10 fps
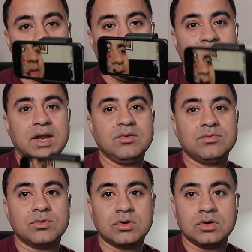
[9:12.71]
I had it
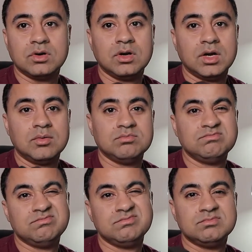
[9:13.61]
for
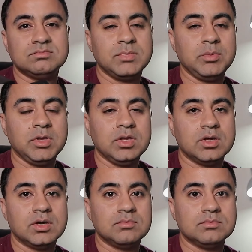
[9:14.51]
maybe
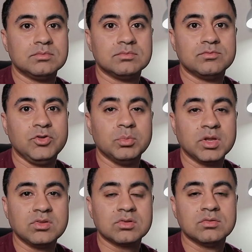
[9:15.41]
a few
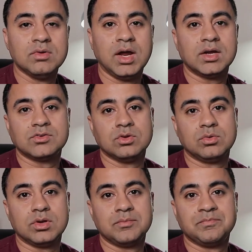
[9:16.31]
months and I
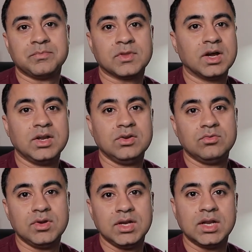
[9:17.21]
sold it. I
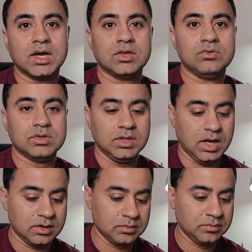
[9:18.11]
didn't really like using
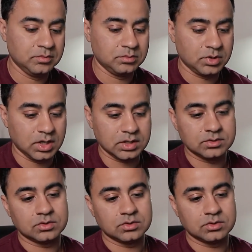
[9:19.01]
that product.